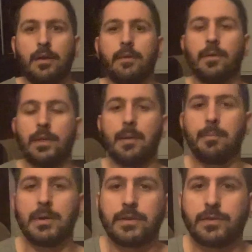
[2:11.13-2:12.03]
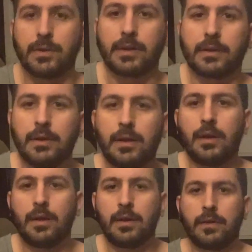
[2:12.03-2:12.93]
for that B string.
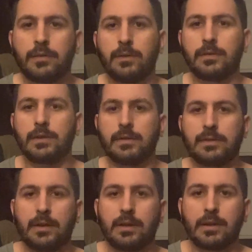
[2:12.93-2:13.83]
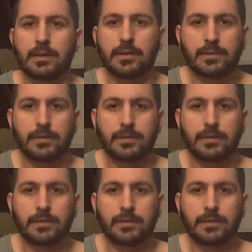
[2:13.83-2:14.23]
So it's going to sound like this.